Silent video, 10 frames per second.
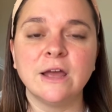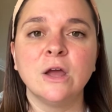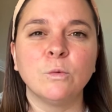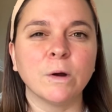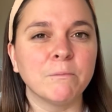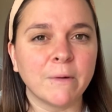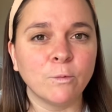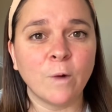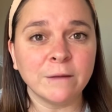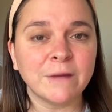where
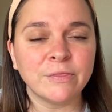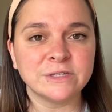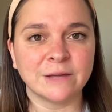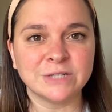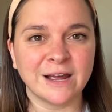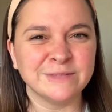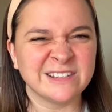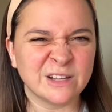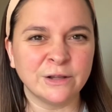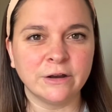1 month sometimes is a
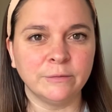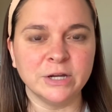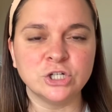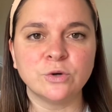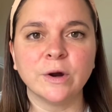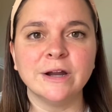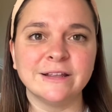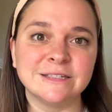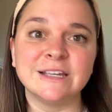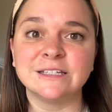little bit short and
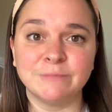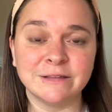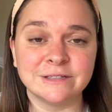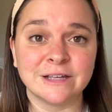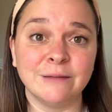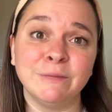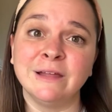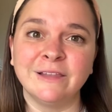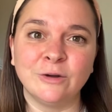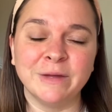6 months can be a
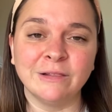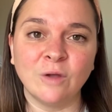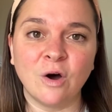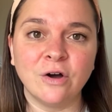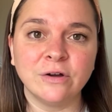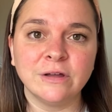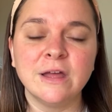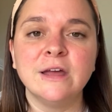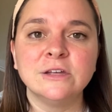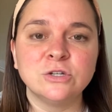little bit long.
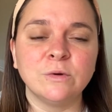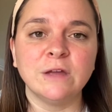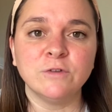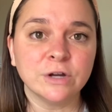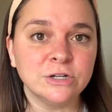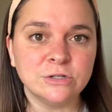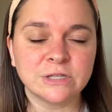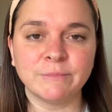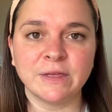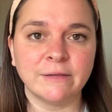So if you're going to do
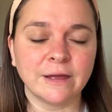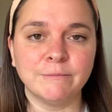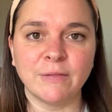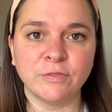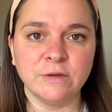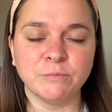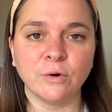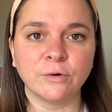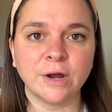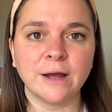something like a monthly
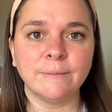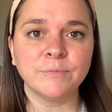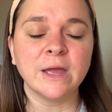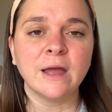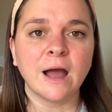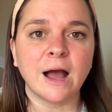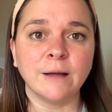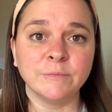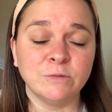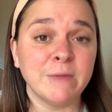program,
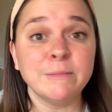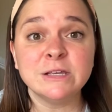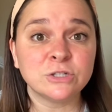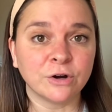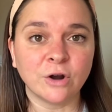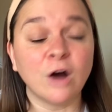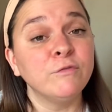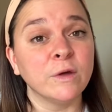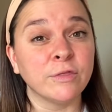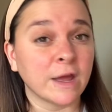maybe start off
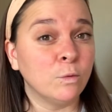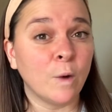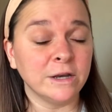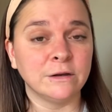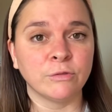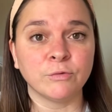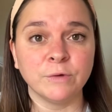with like 1 to 3